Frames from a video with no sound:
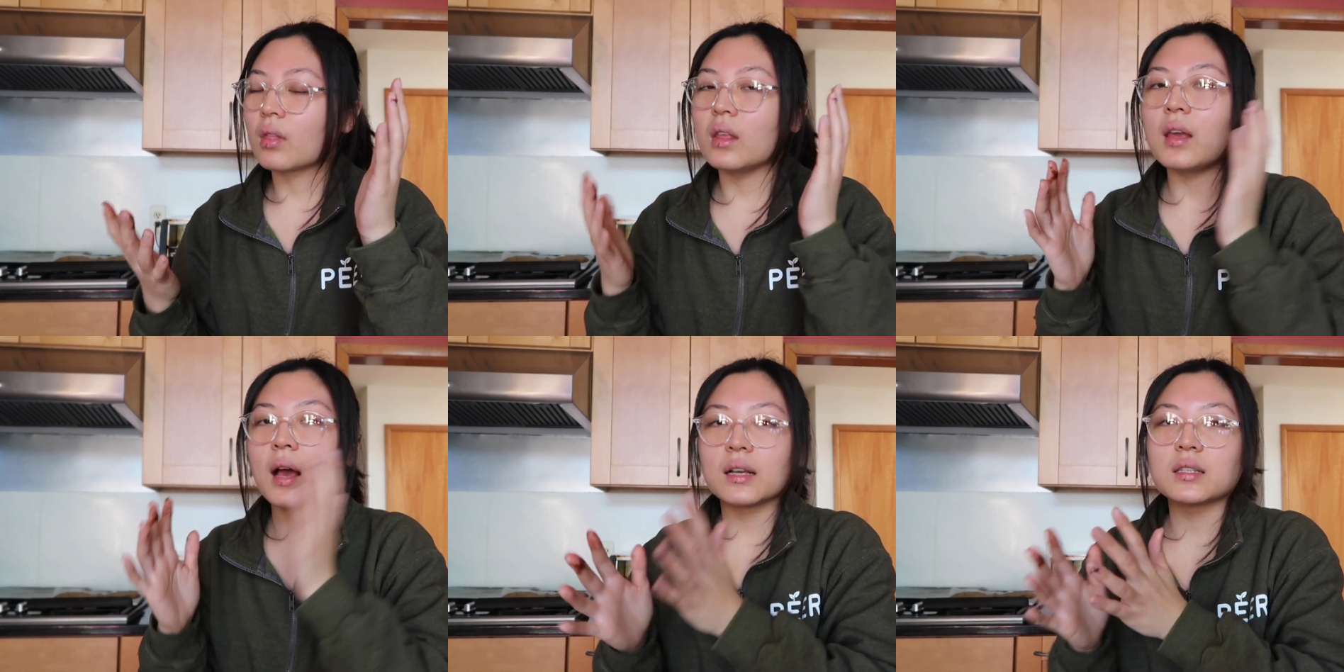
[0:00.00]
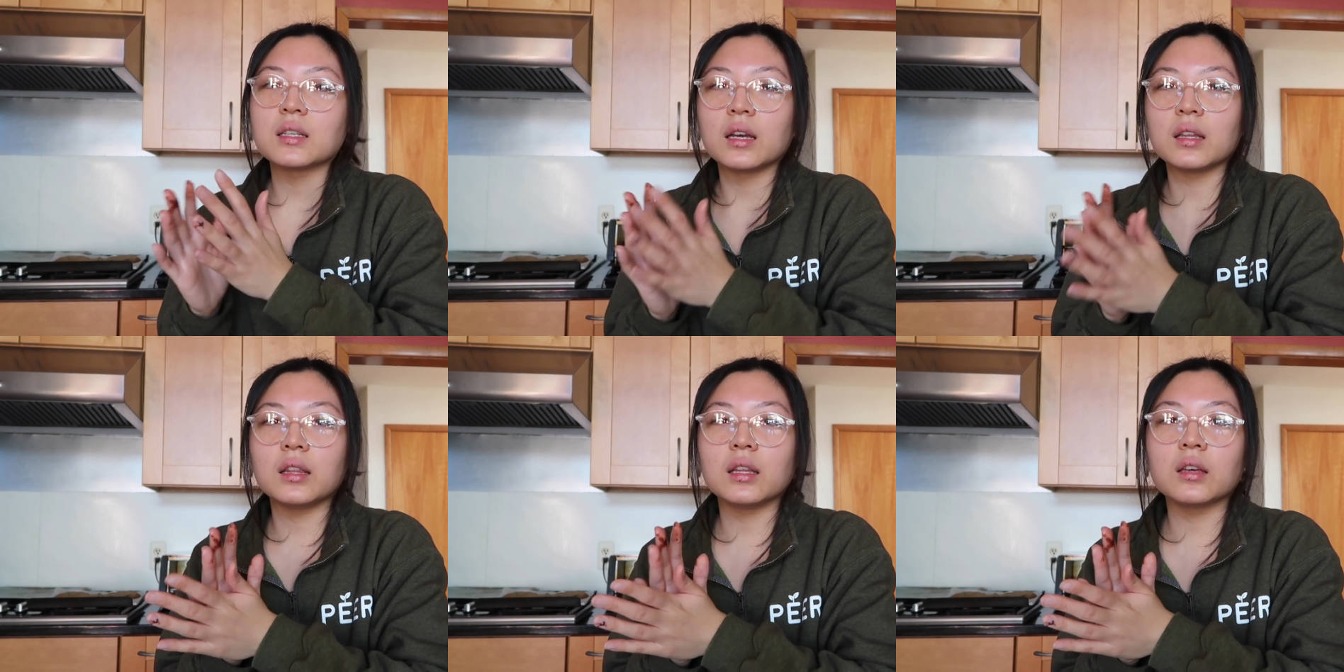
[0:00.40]
yes,
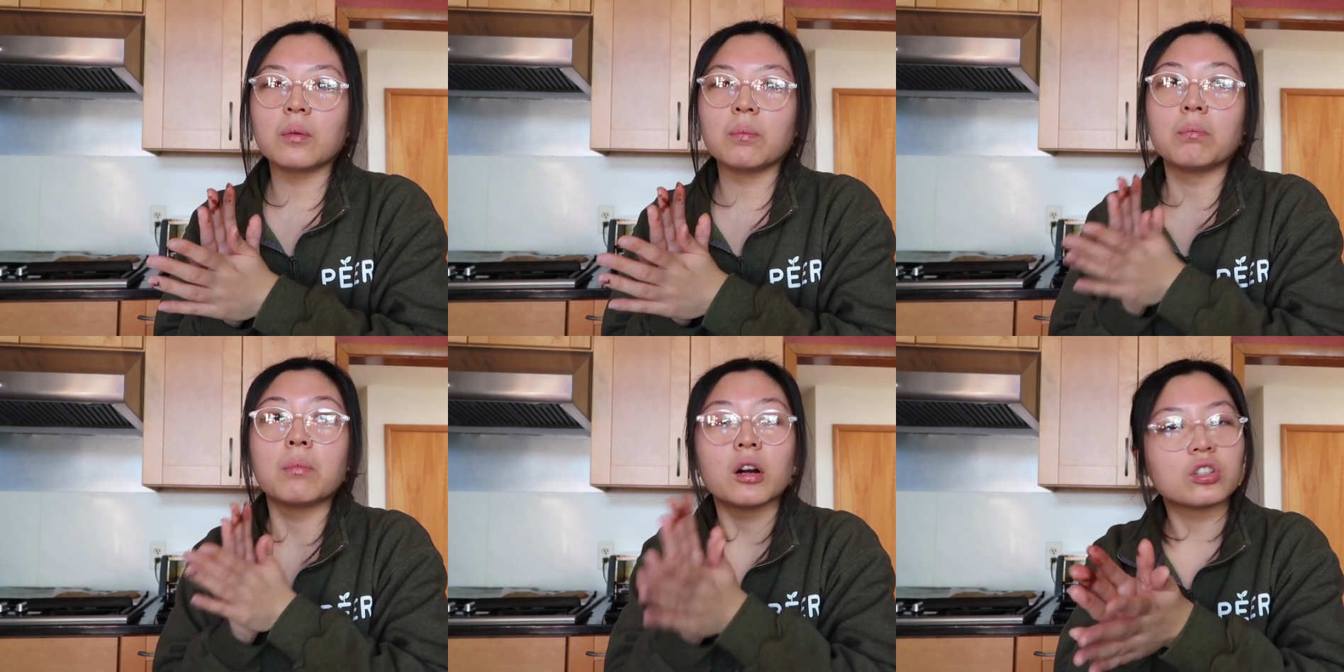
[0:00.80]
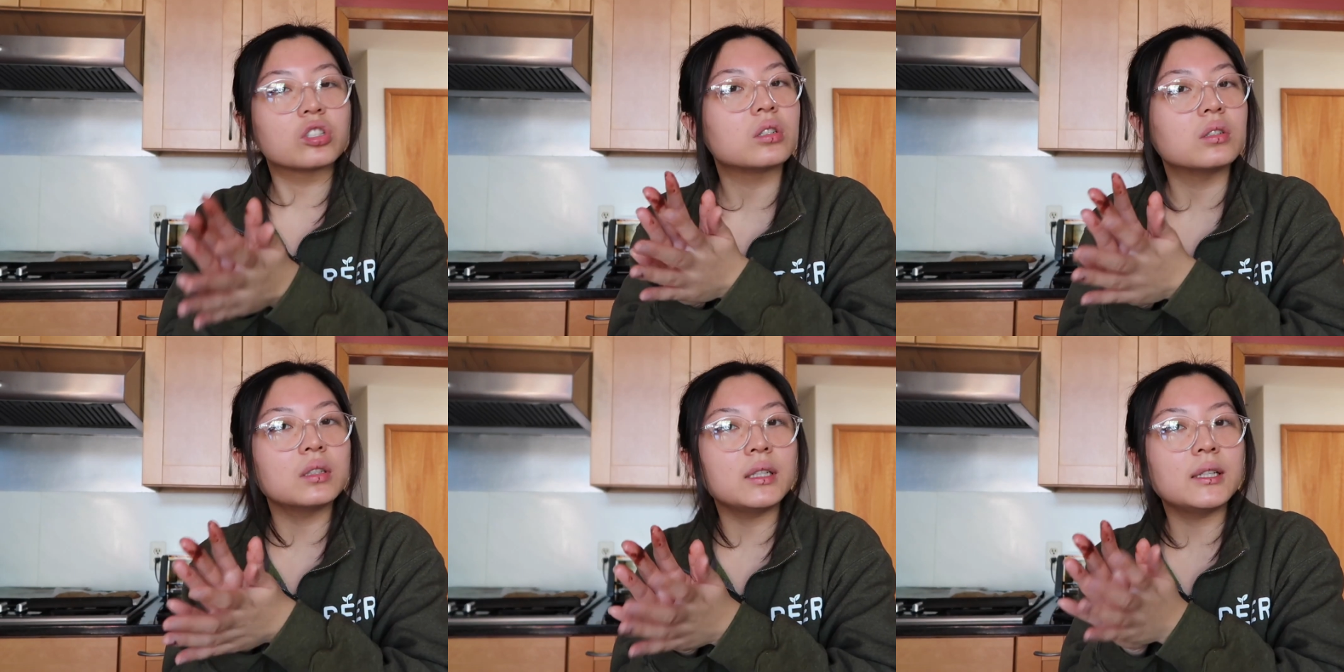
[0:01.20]
I think
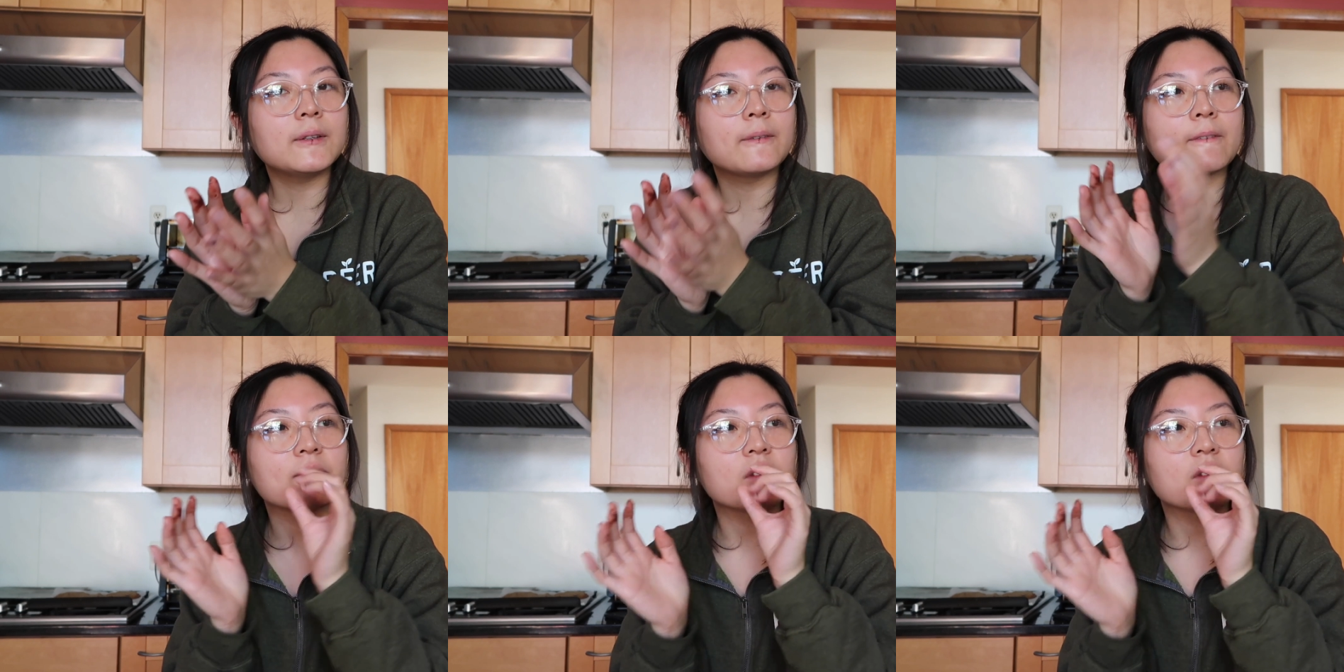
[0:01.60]
marginally, like